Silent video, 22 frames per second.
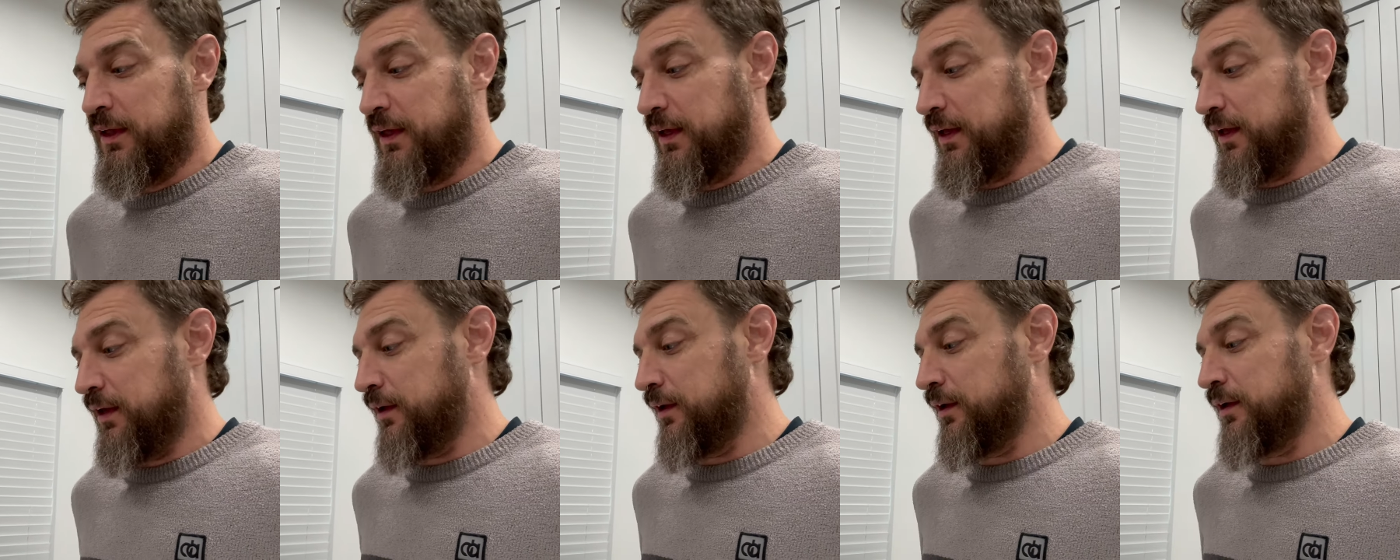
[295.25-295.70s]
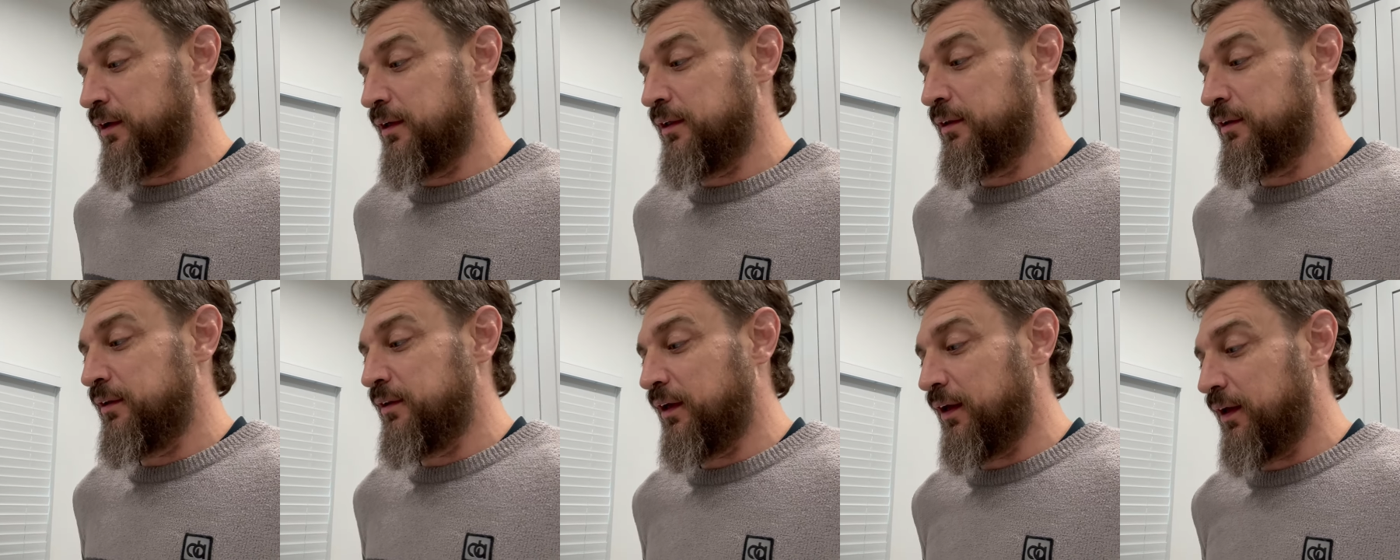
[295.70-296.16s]

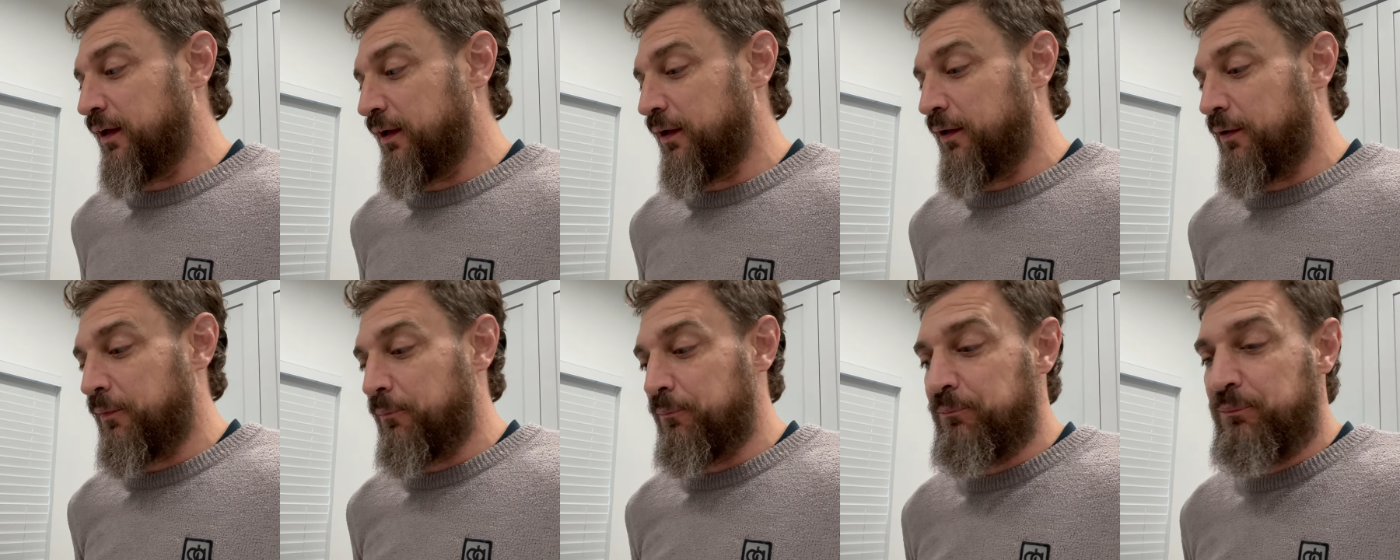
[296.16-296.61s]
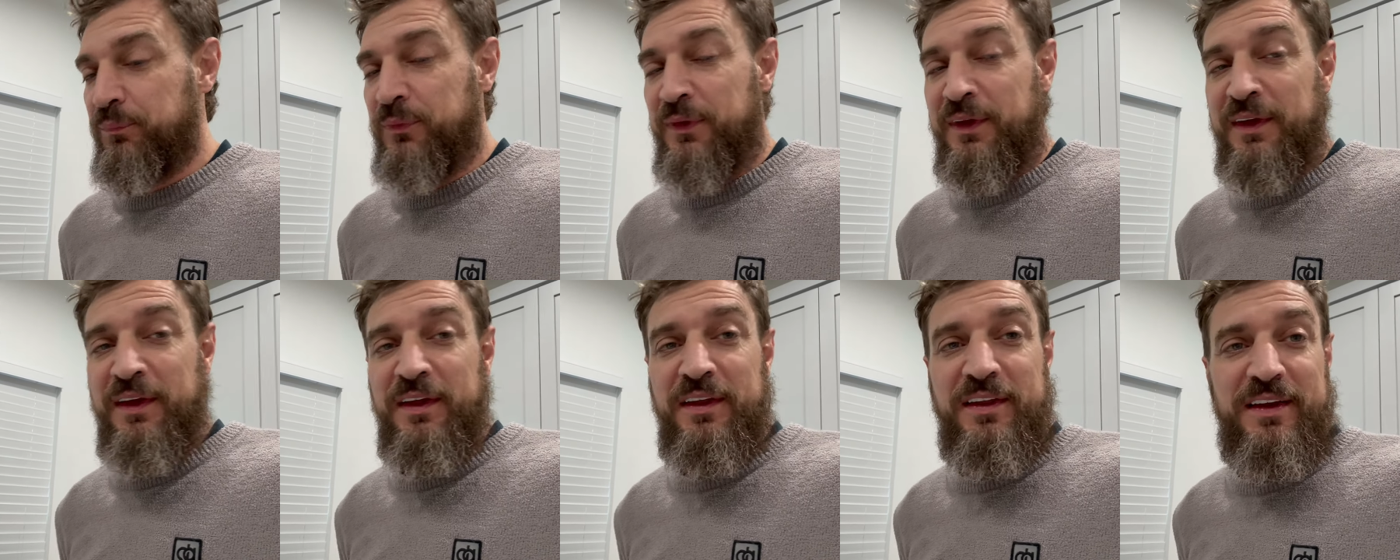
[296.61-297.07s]
And
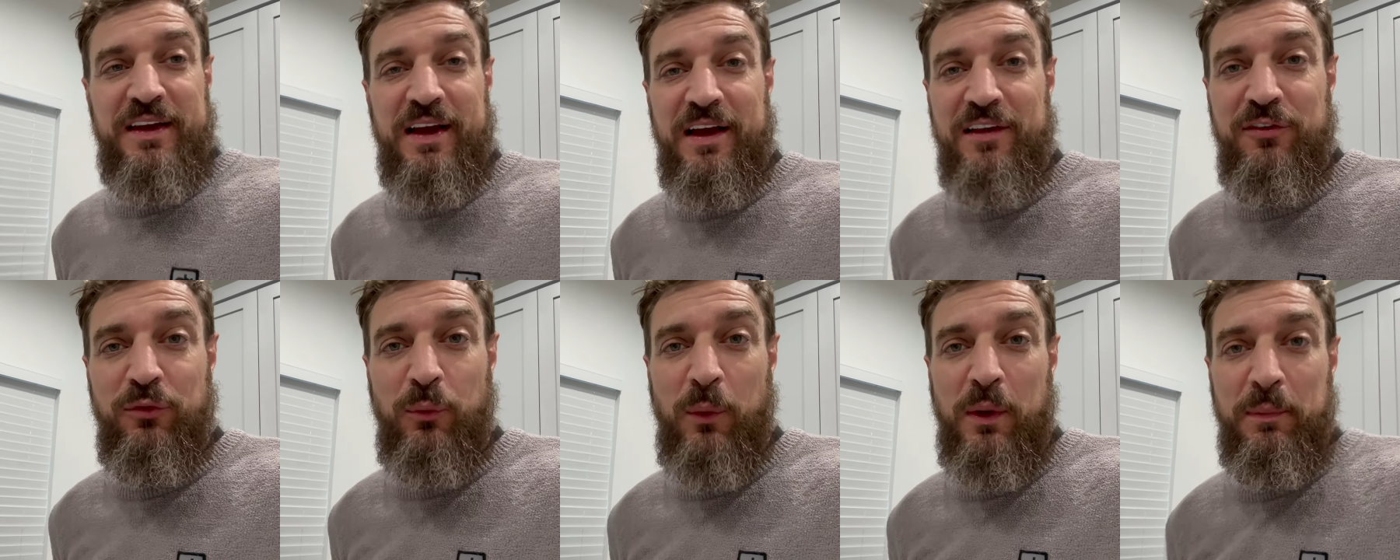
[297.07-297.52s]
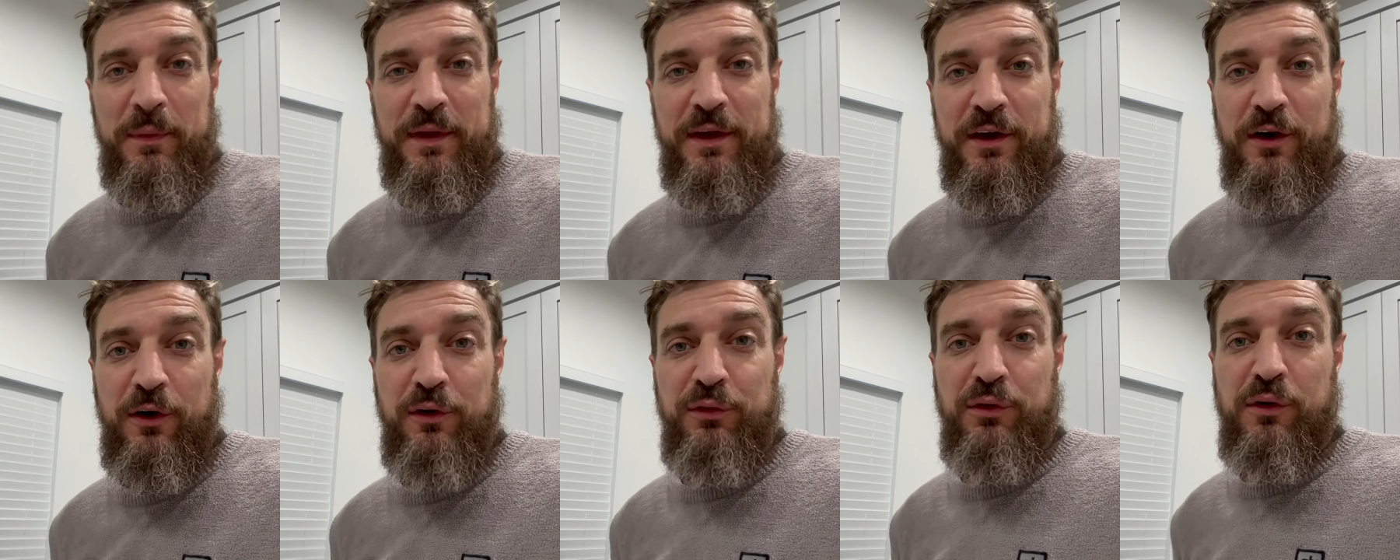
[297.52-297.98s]
you guys won
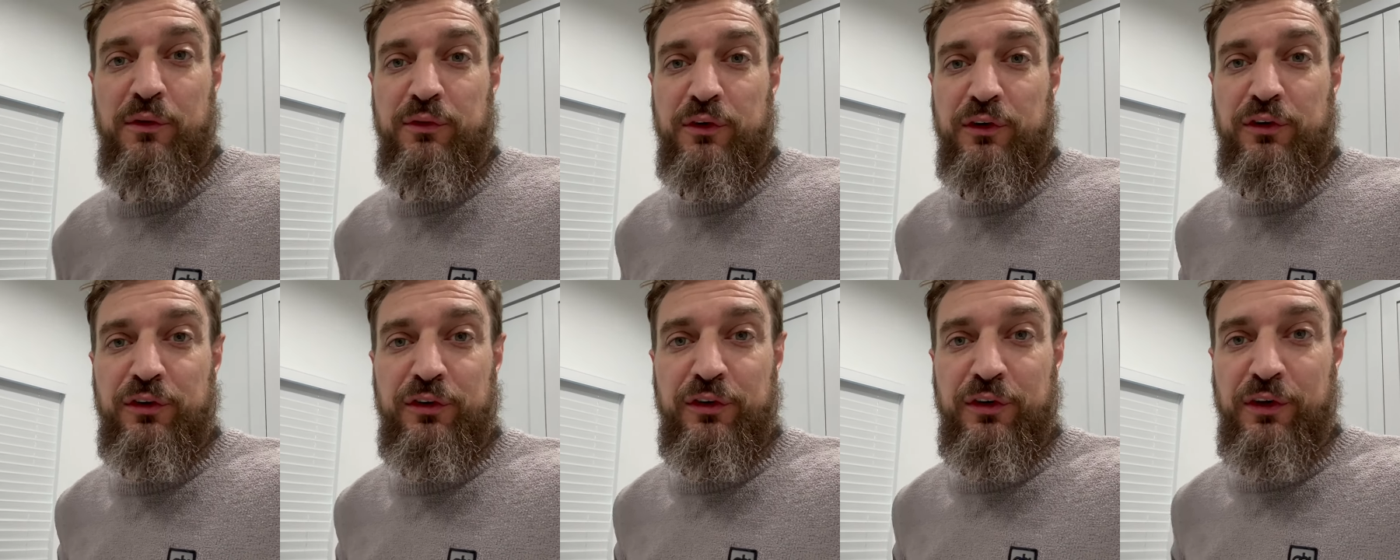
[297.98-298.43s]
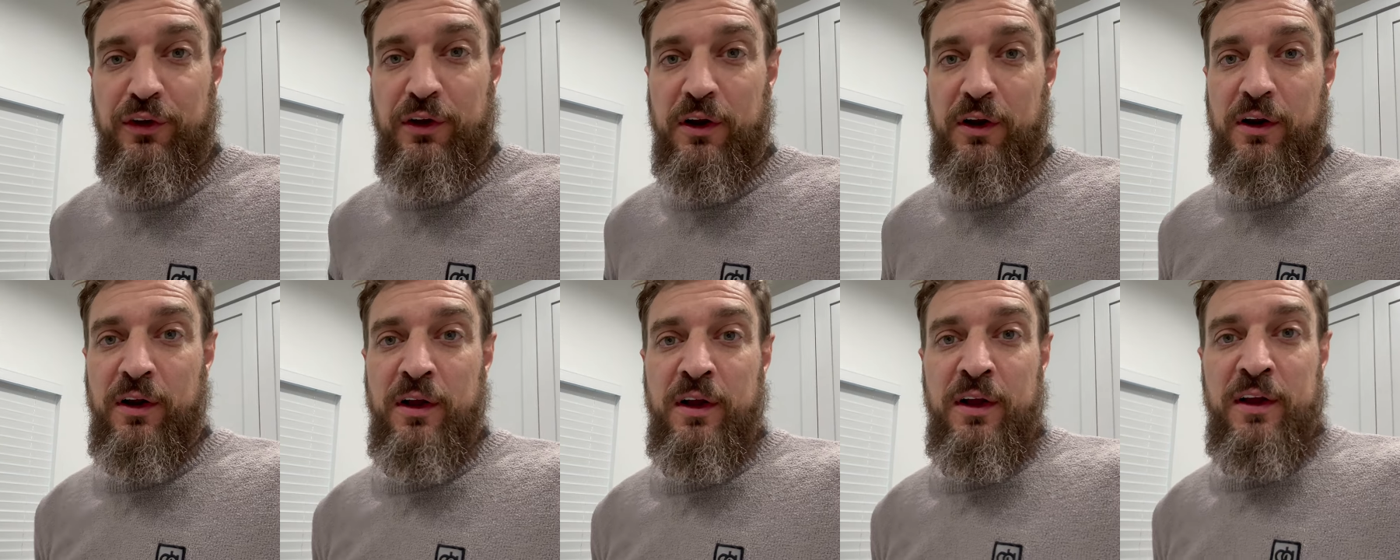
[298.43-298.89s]
me over for
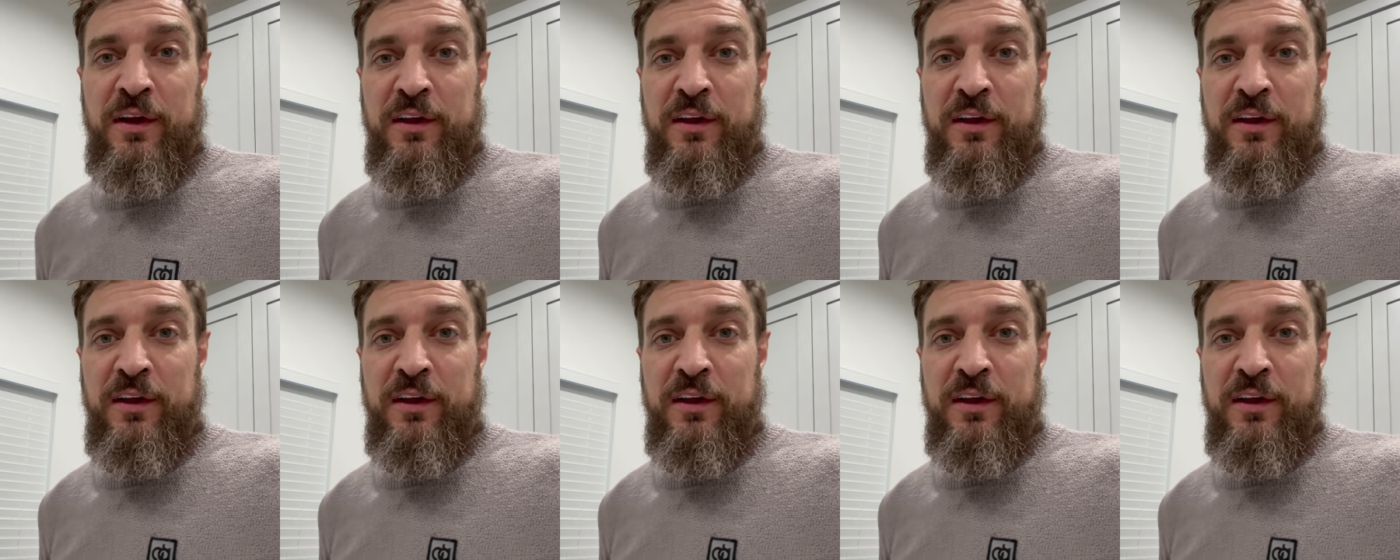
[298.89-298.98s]
sure.